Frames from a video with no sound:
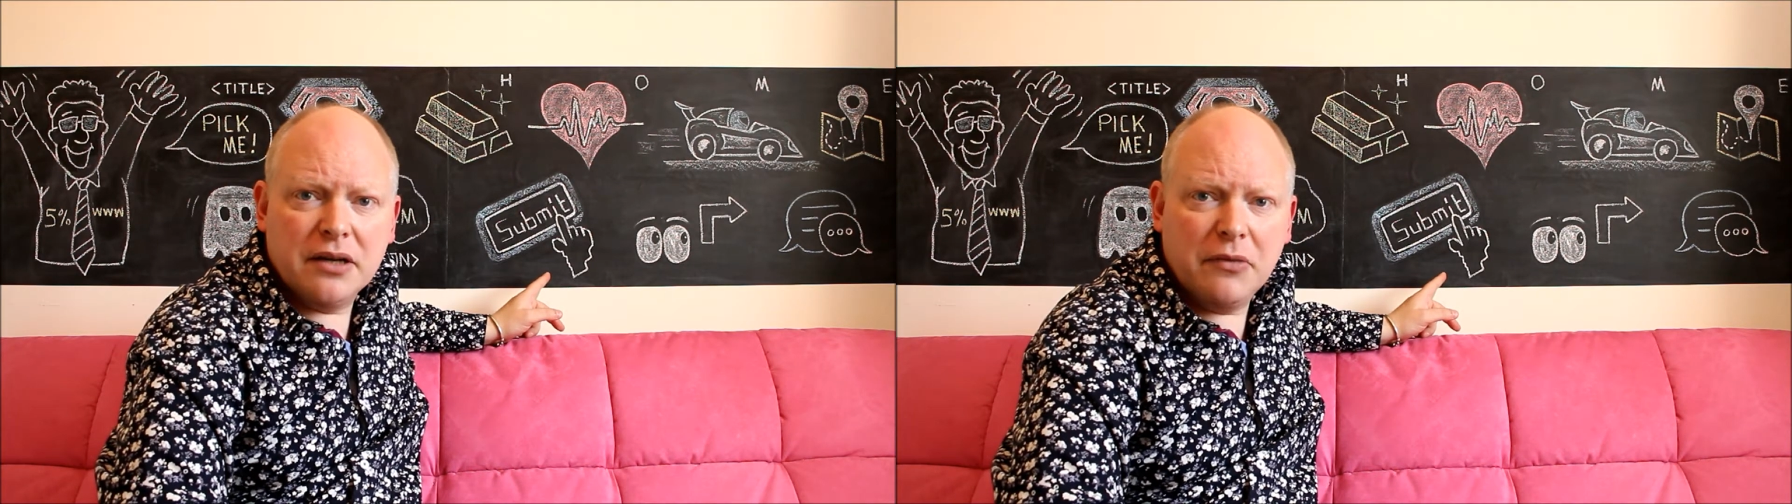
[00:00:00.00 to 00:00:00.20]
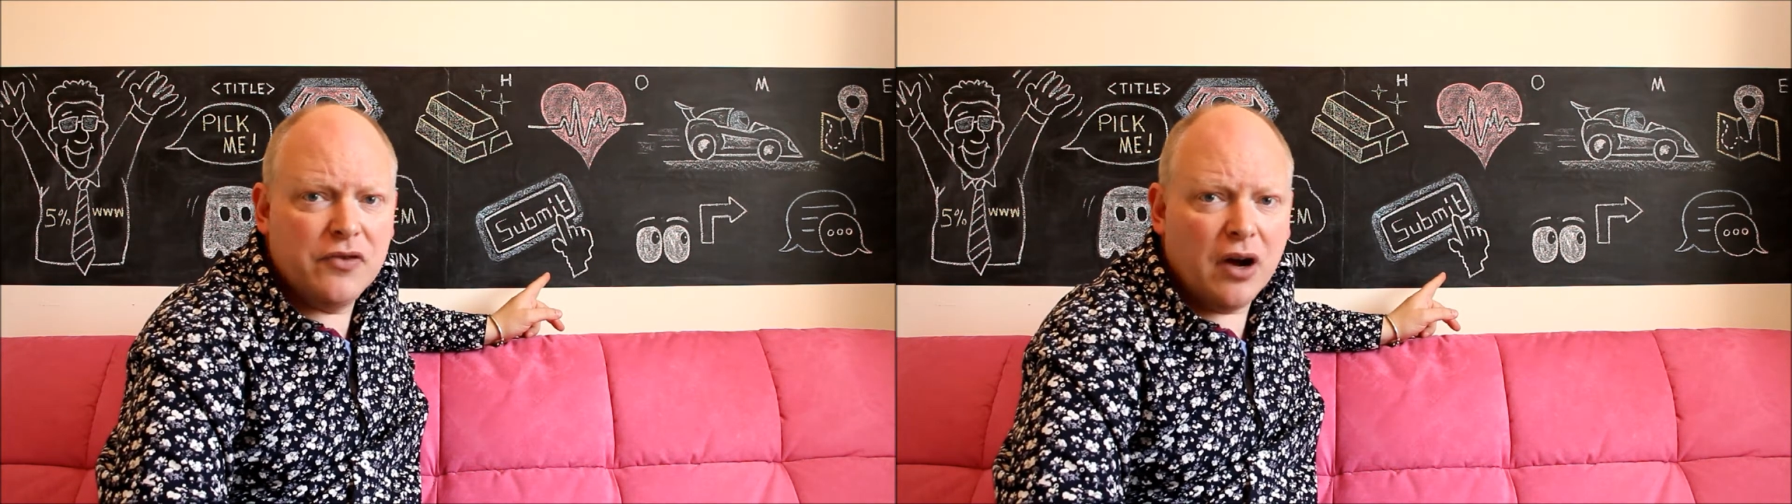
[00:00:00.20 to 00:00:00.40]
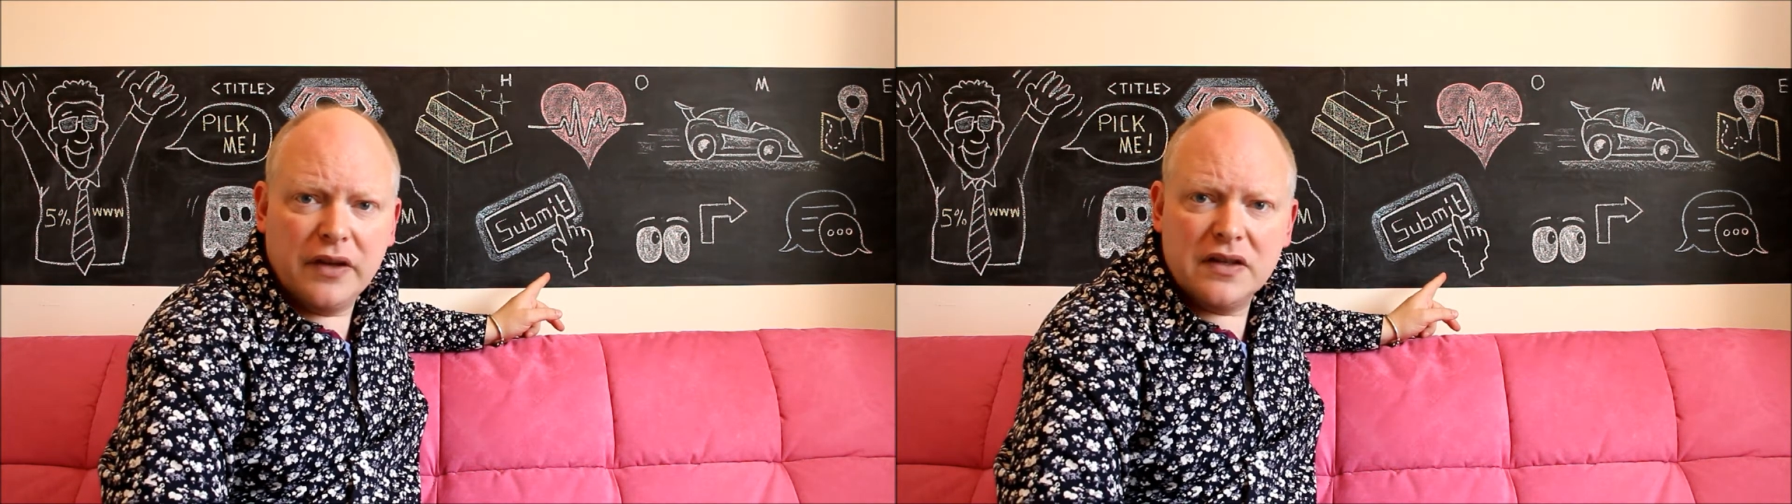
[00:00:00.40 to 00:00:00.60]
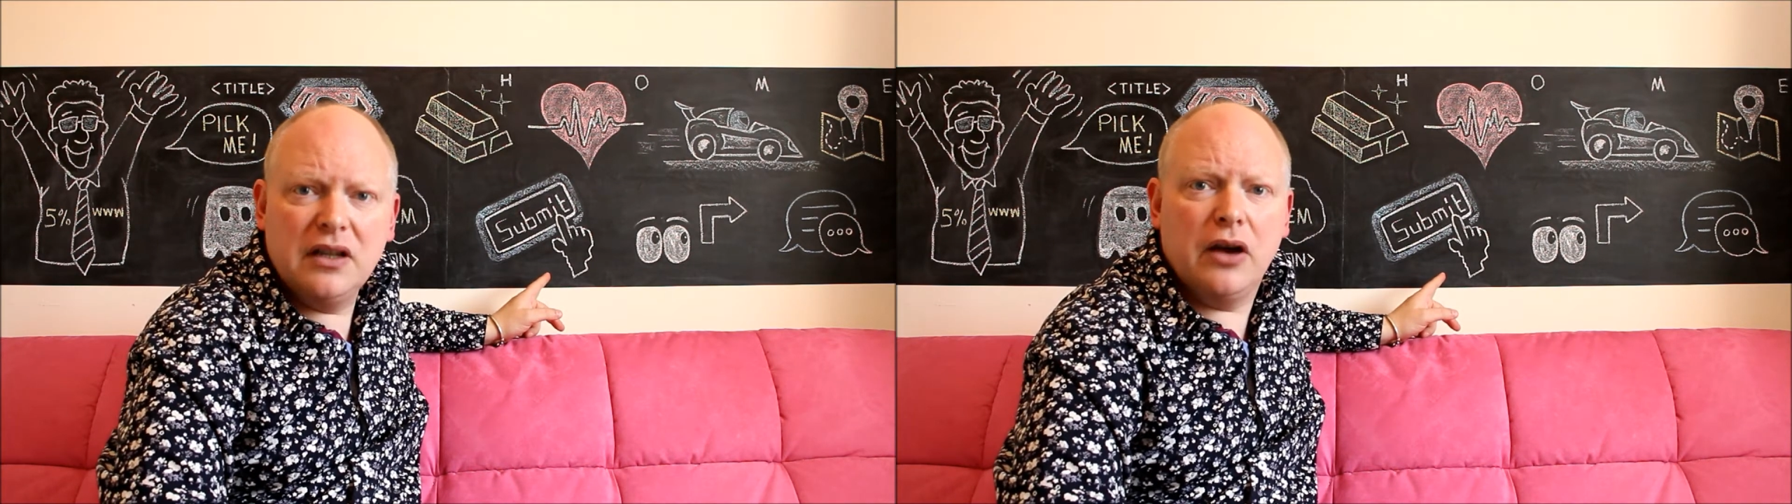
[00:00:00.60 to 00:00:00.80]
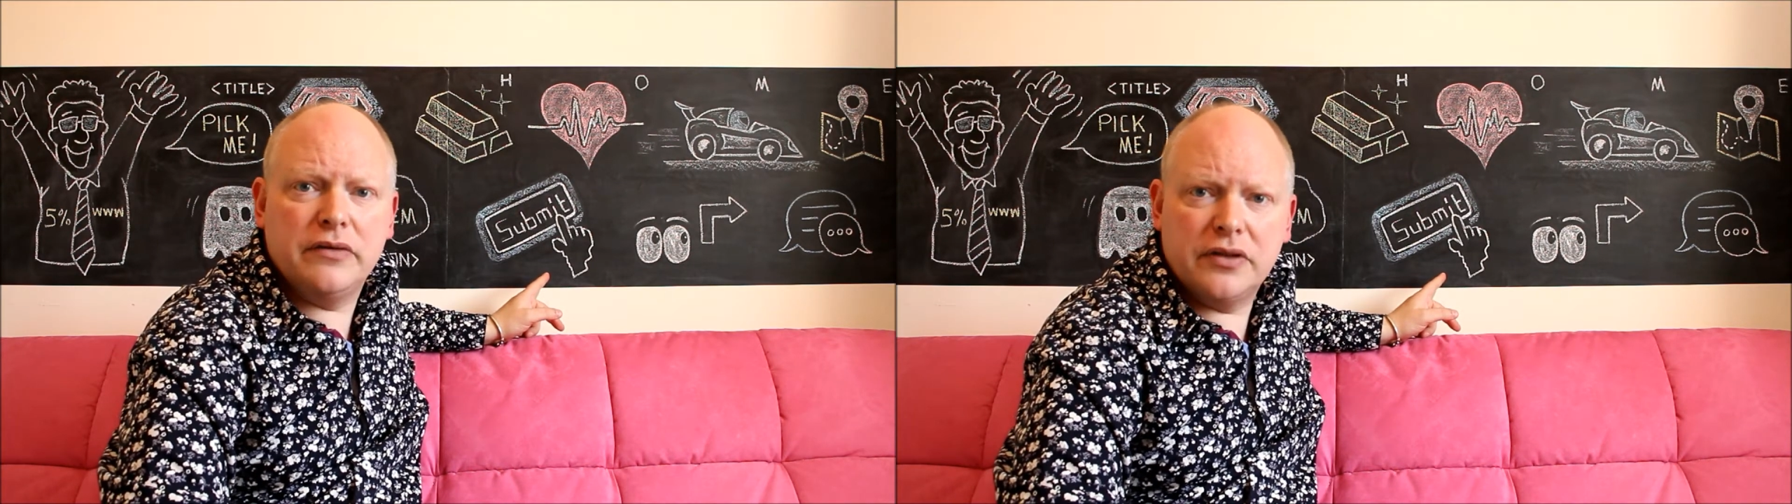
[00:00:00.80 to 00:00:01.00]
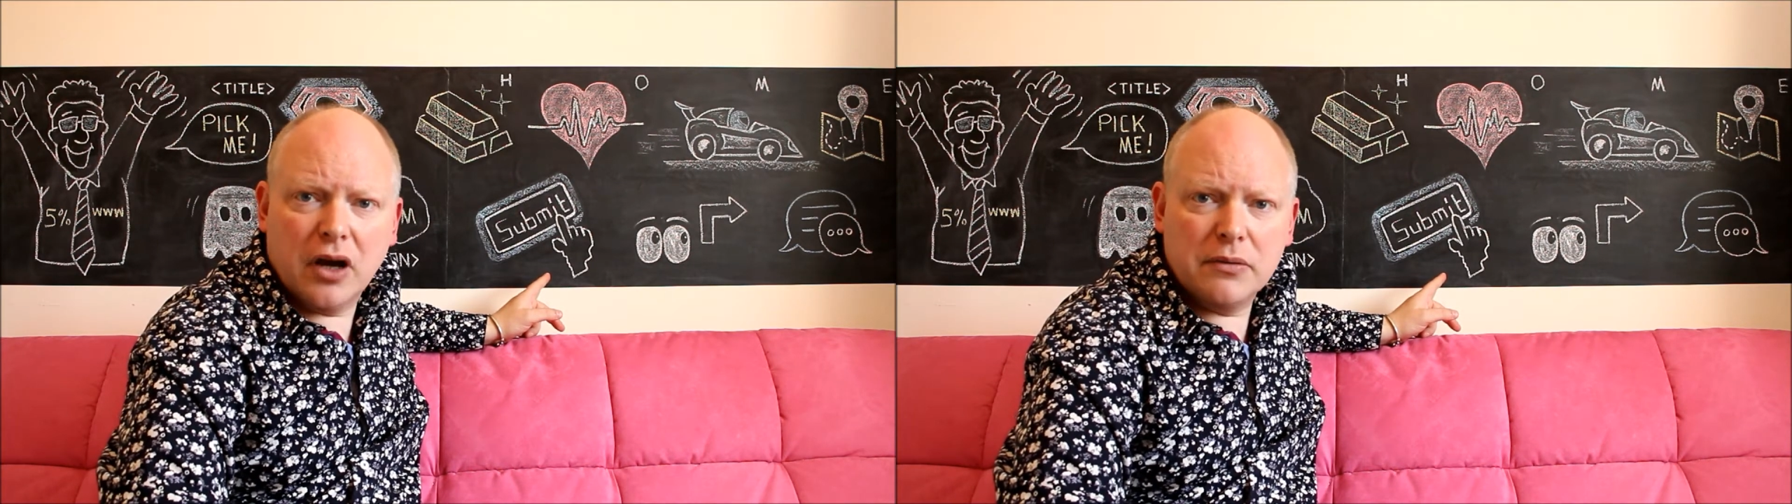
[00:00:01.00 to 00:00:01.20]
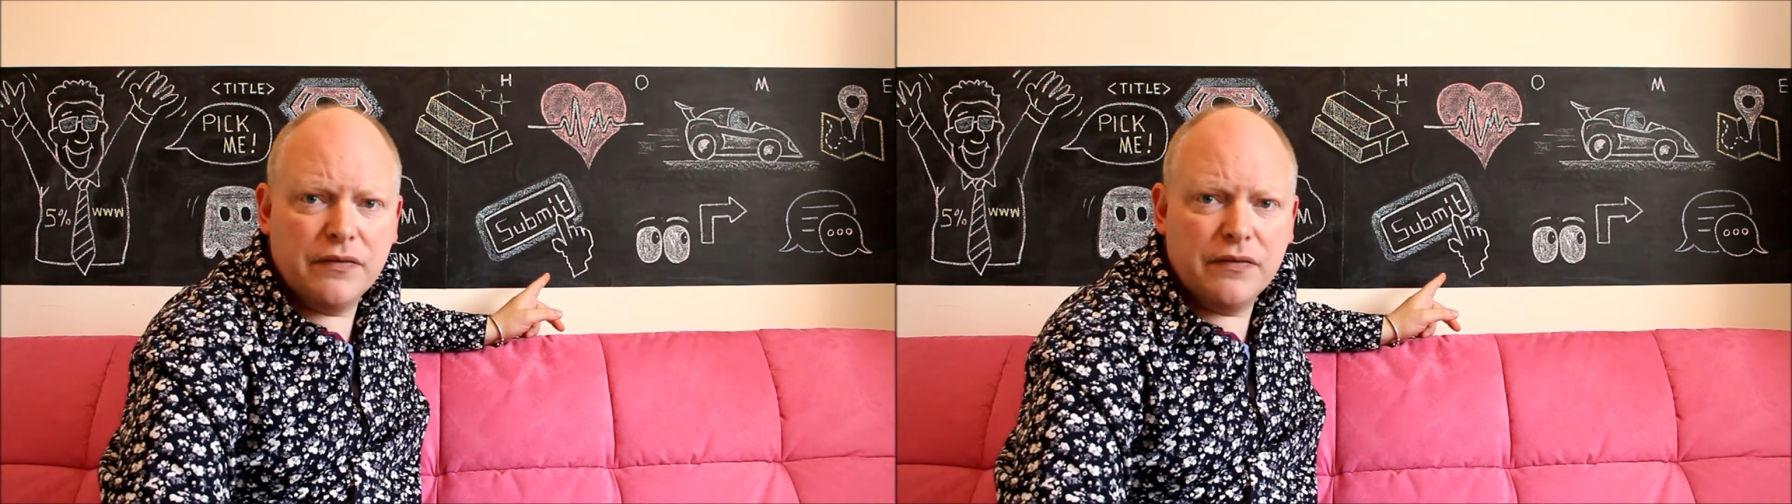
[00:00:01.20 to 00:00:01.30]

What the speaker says: We've tried this loads of times.